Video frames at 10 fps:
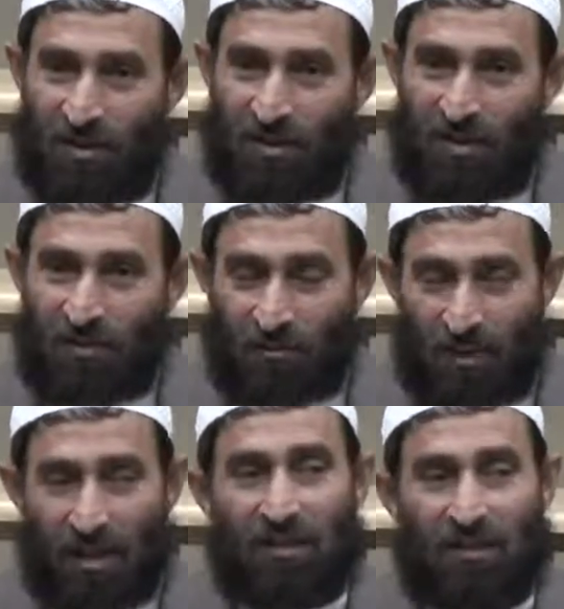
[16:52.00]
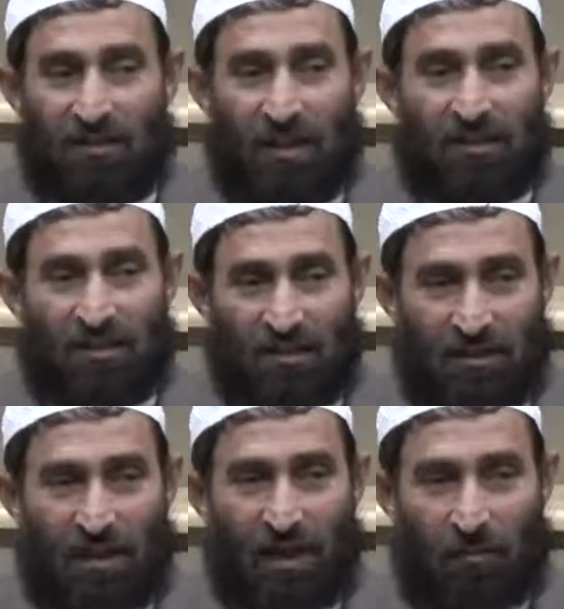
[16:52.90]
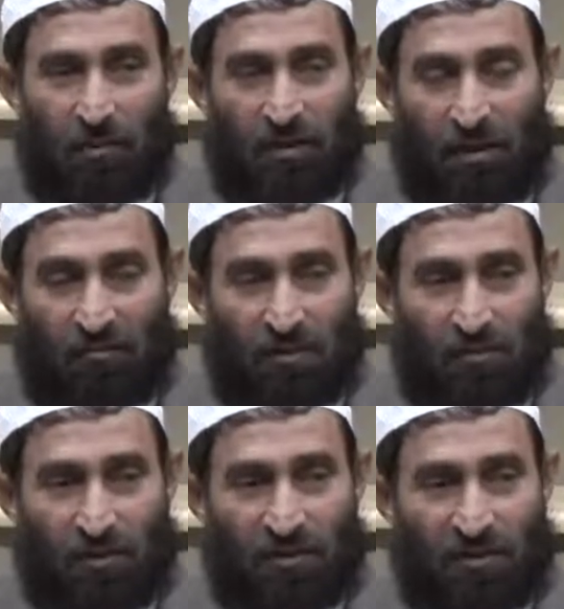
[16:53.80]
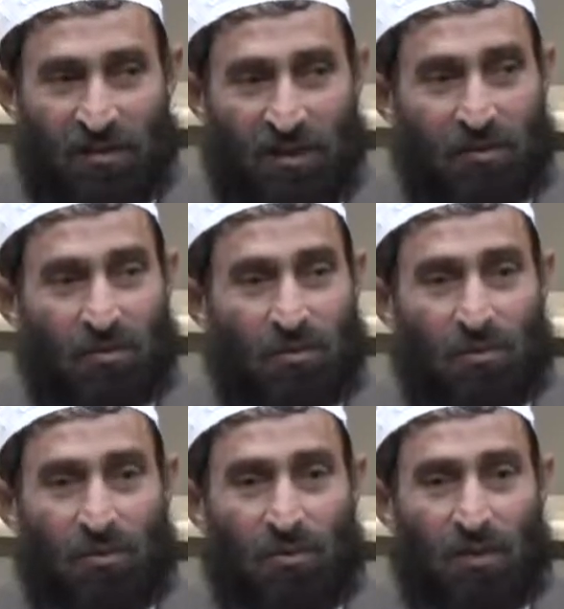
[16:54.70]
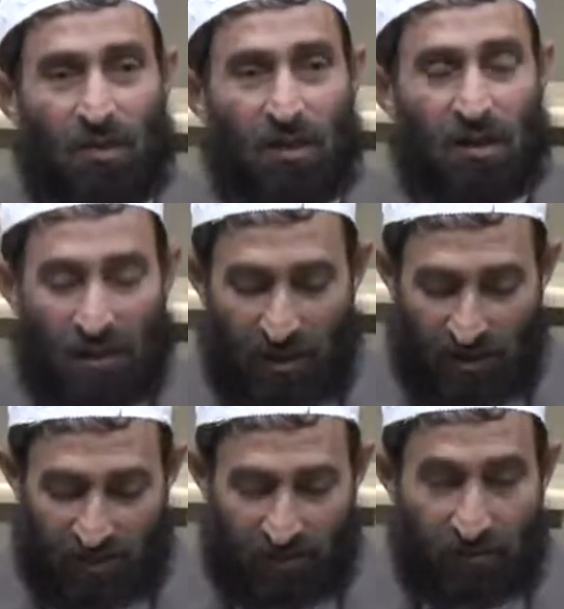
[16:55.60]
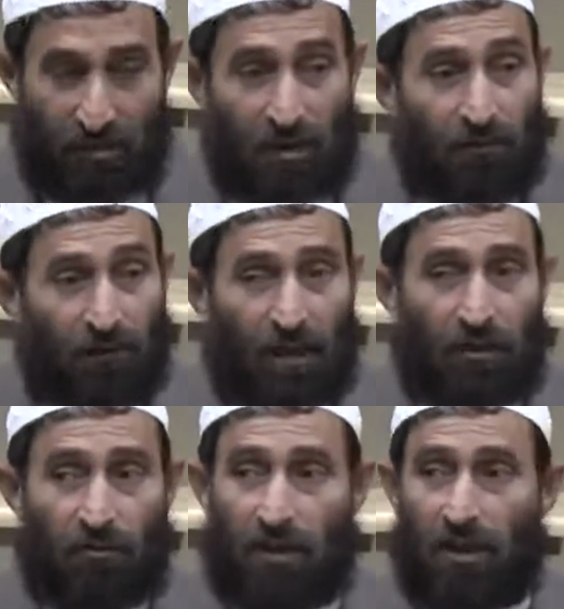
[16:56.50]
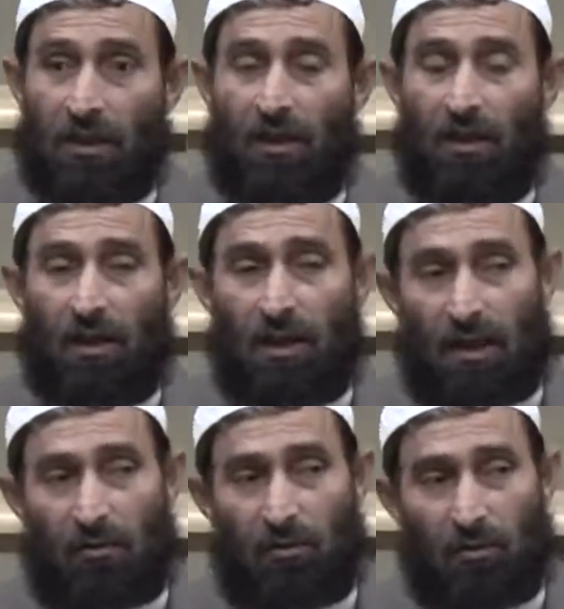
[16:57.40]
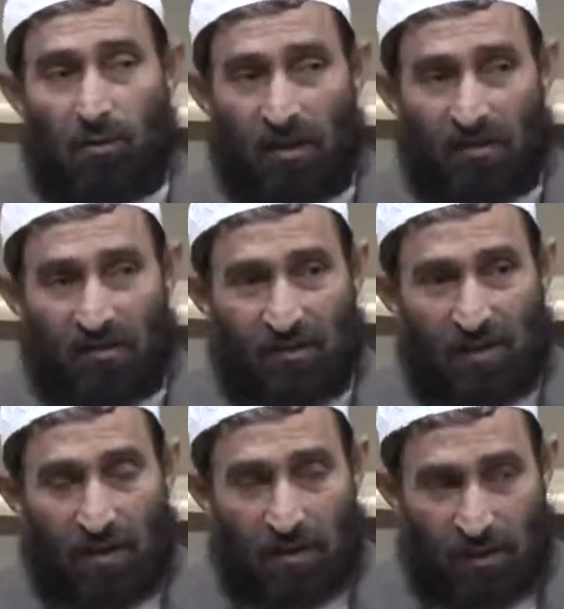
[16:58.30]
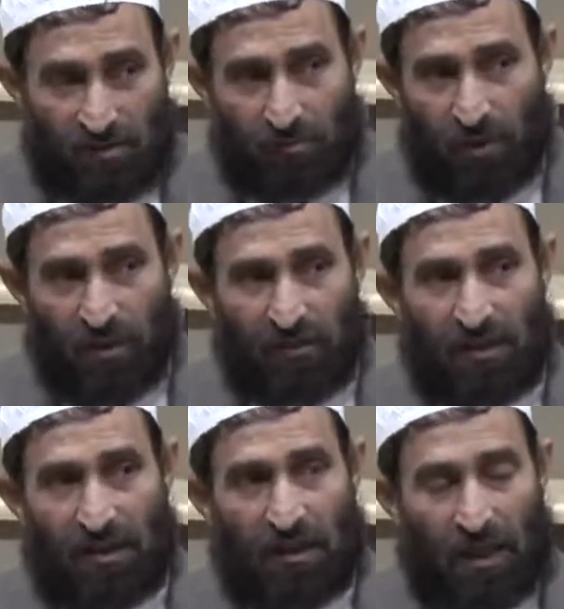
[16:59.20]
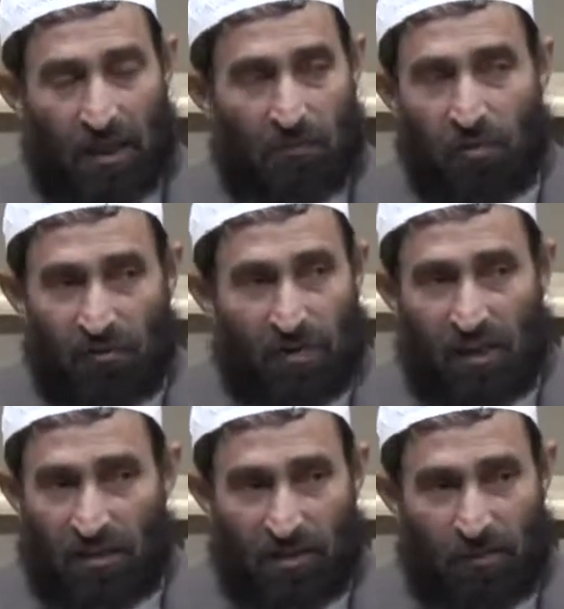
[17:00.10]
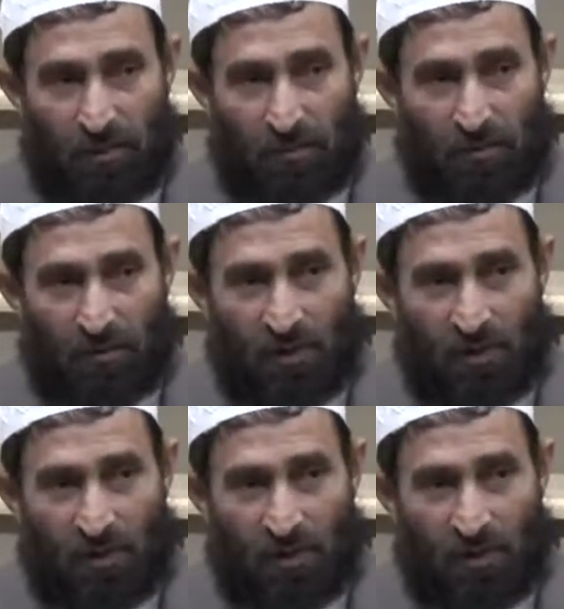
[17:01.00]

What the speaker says: So that is actually the habit of the person that who is devaluing and who is disgracing and abusing other people.